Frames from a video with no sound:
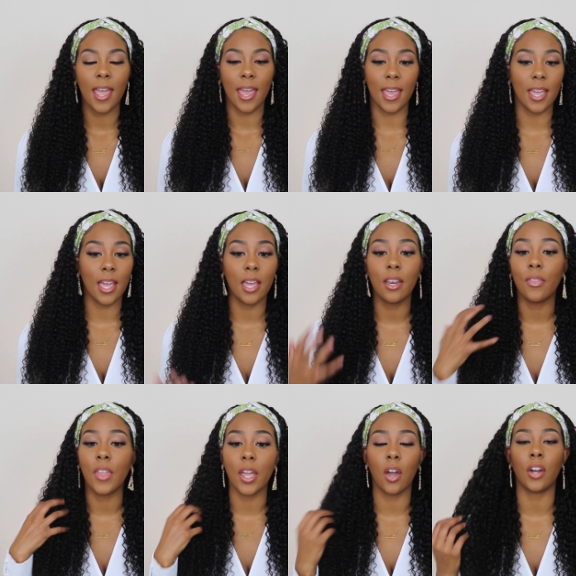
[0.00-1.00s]
and
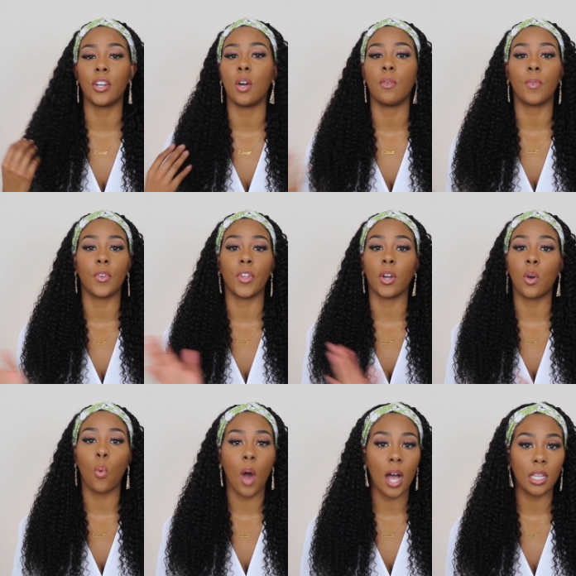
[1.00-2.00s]
they are known for their
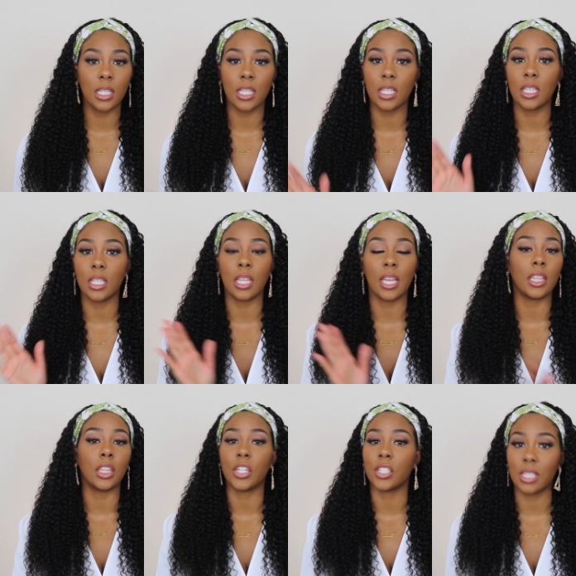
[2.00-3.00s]
quality and
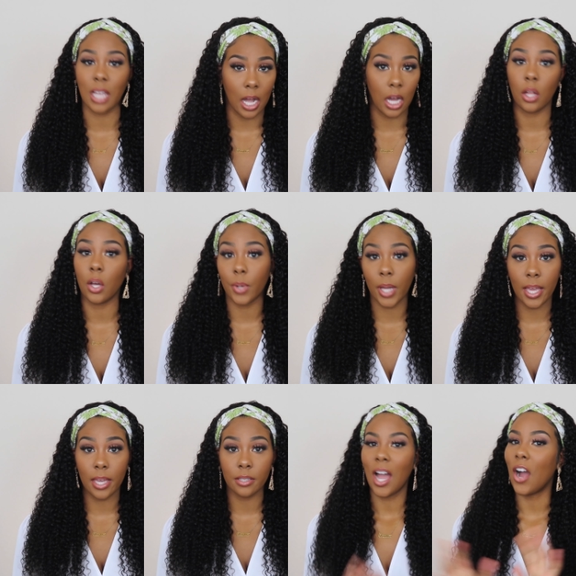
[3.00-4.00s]
their style,
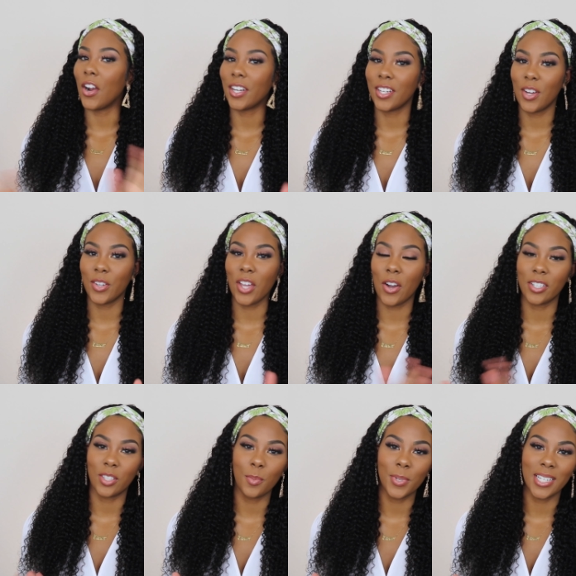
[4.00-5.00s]
okay? I already know y'all are
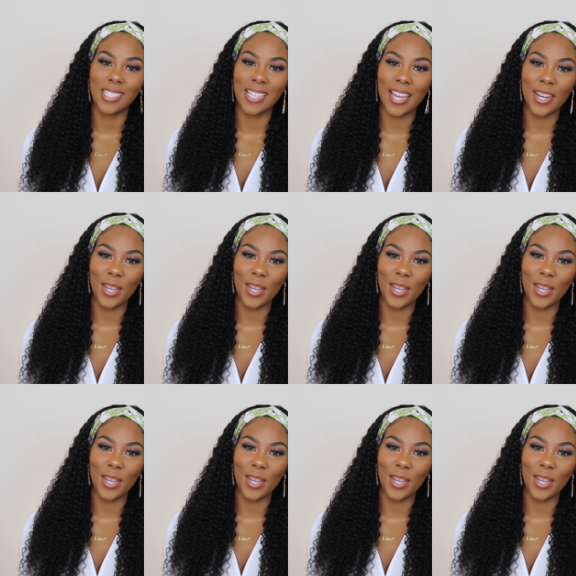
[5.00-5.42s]
super excited